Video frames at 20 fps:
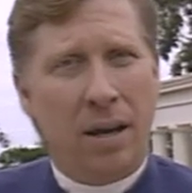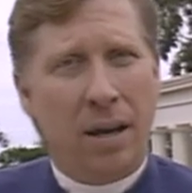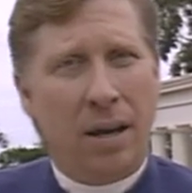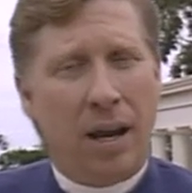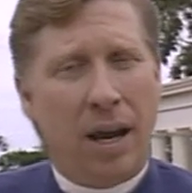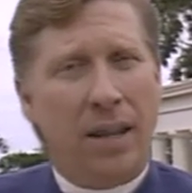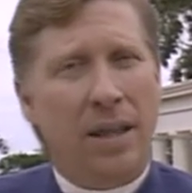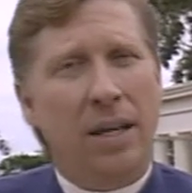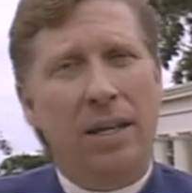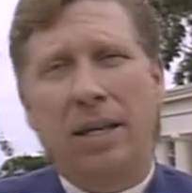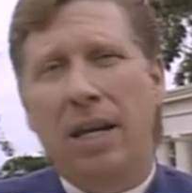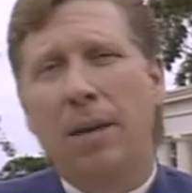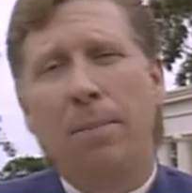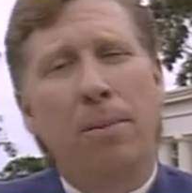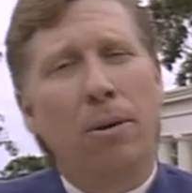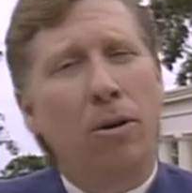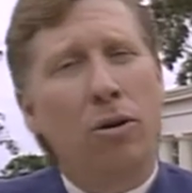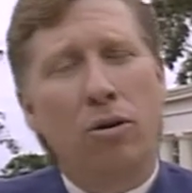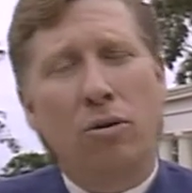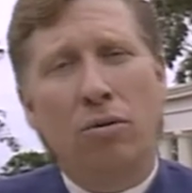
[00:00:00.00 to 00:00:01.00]
And the
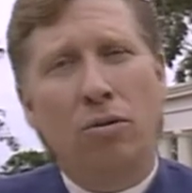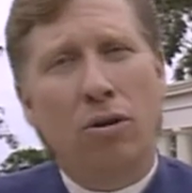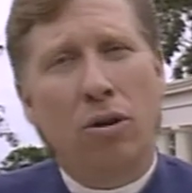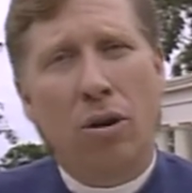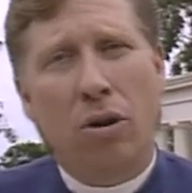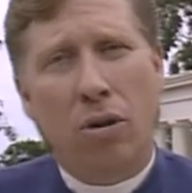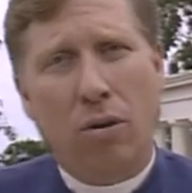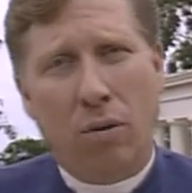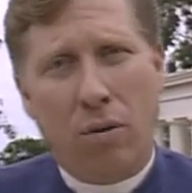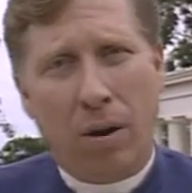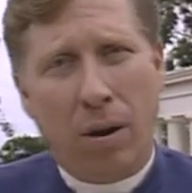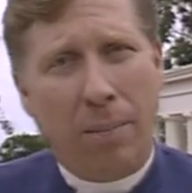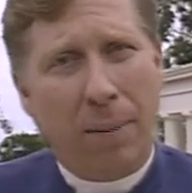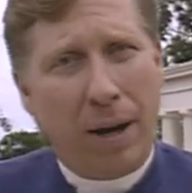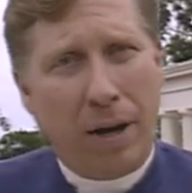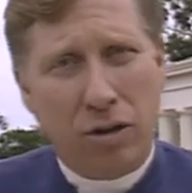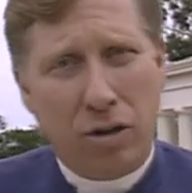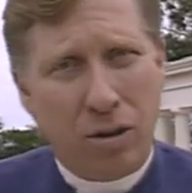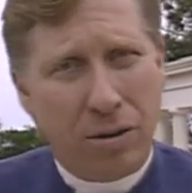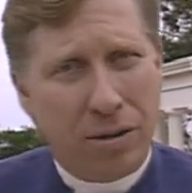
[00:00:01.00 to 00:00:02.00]
deeper you know
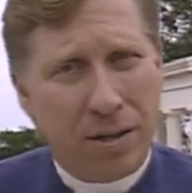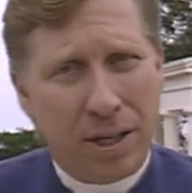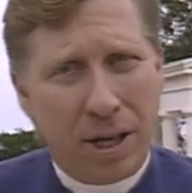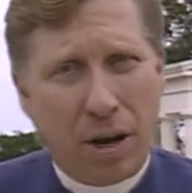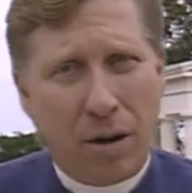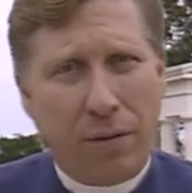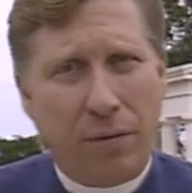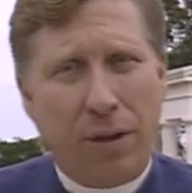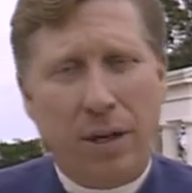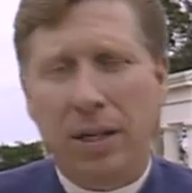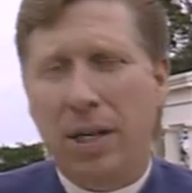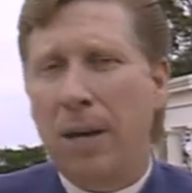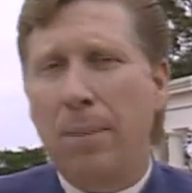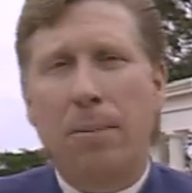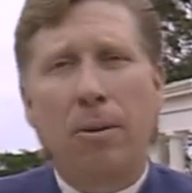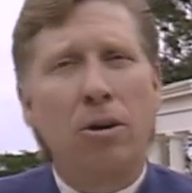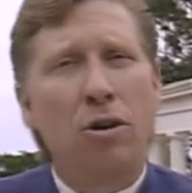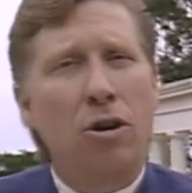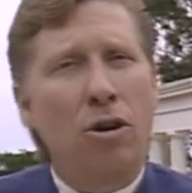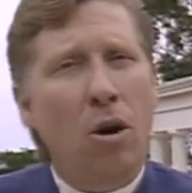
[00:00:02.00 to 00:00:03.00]
about yourself, the
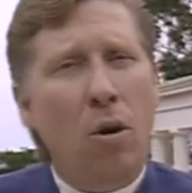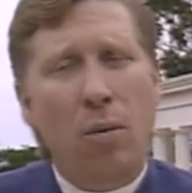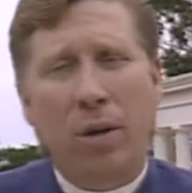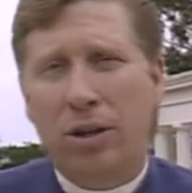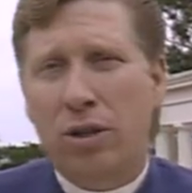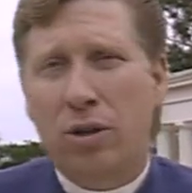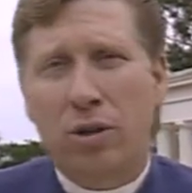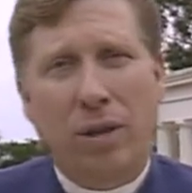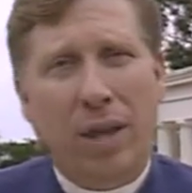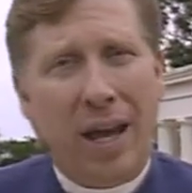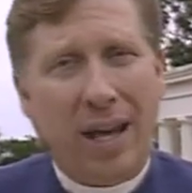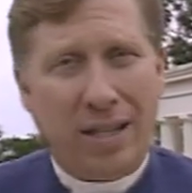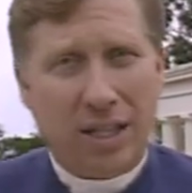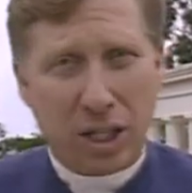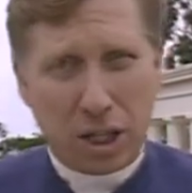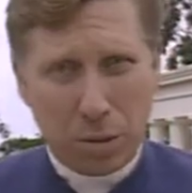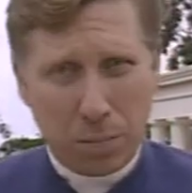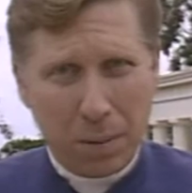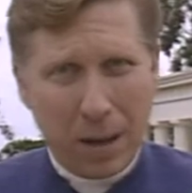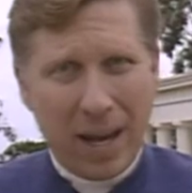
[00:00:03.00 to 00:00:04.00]
deeper you go into that
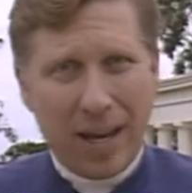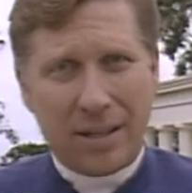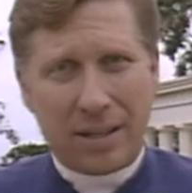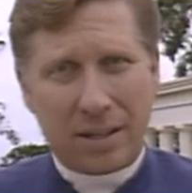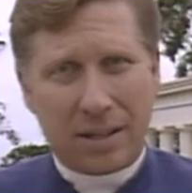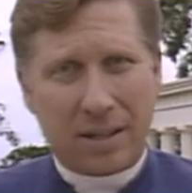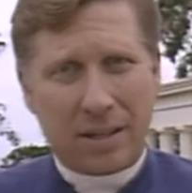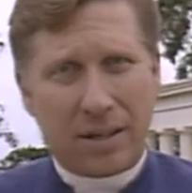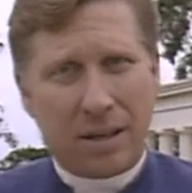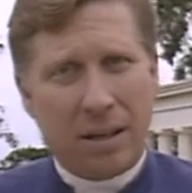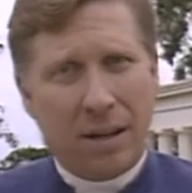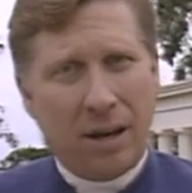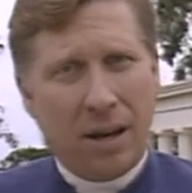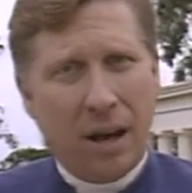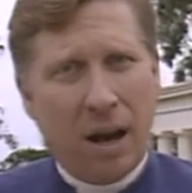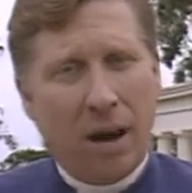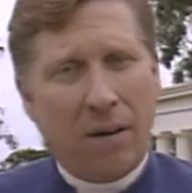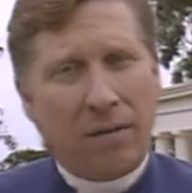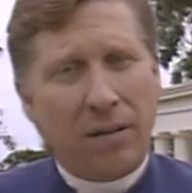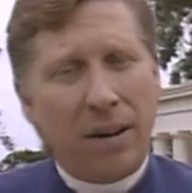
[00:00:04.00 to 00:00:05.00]
space
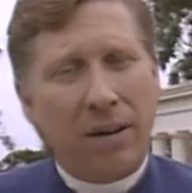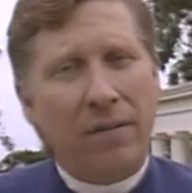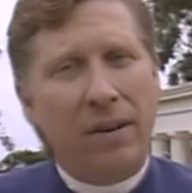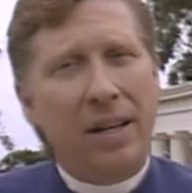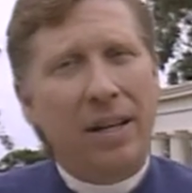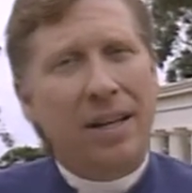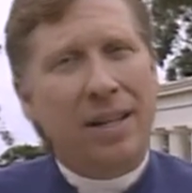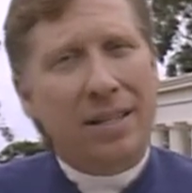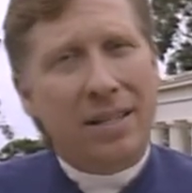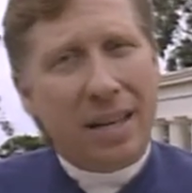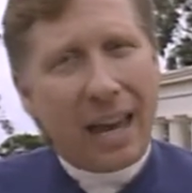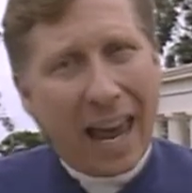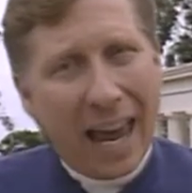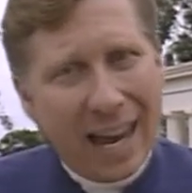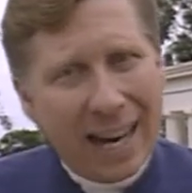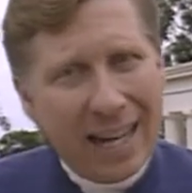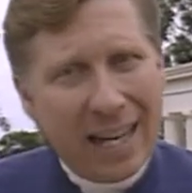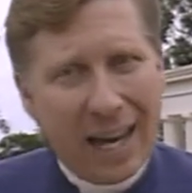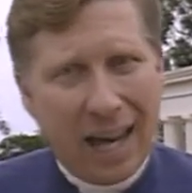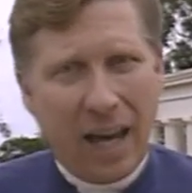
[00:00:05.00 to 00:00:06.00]
of livingness
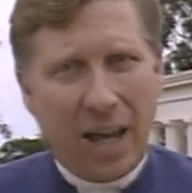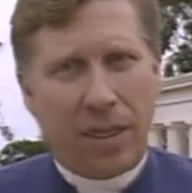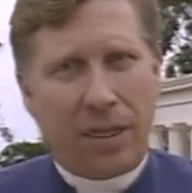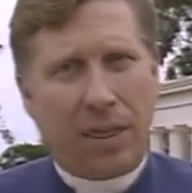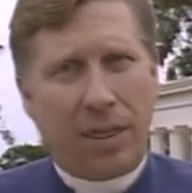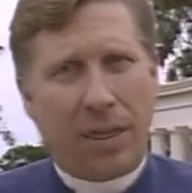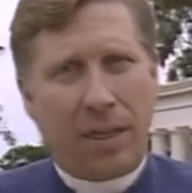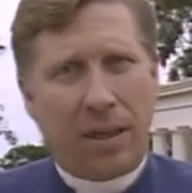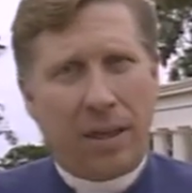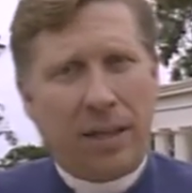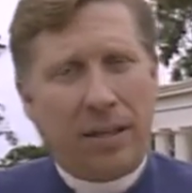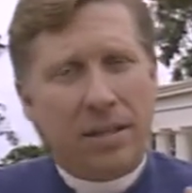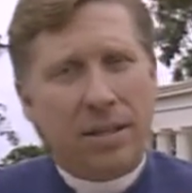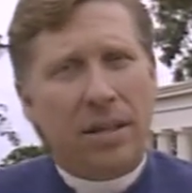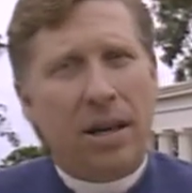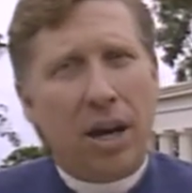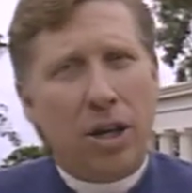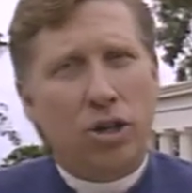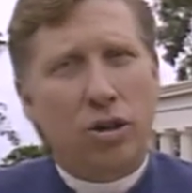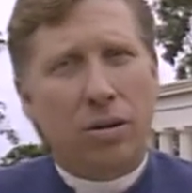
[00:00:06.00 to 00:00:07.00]
and death
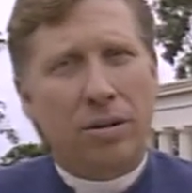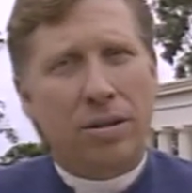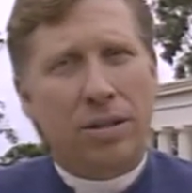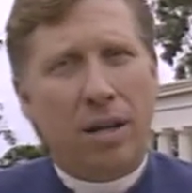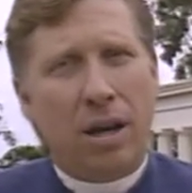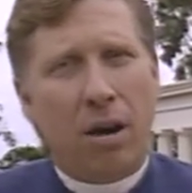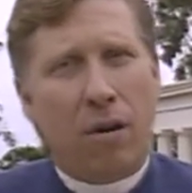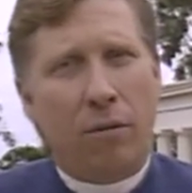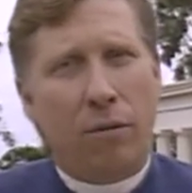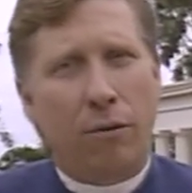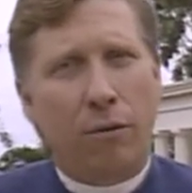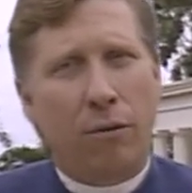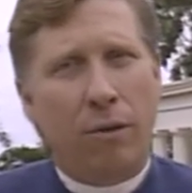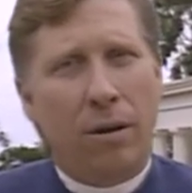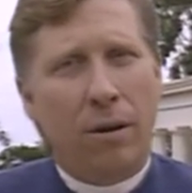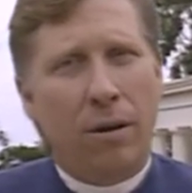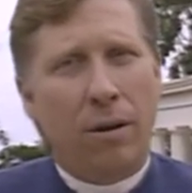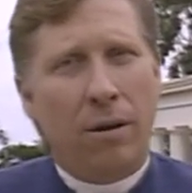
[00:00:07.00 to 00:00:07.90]
inside yourself,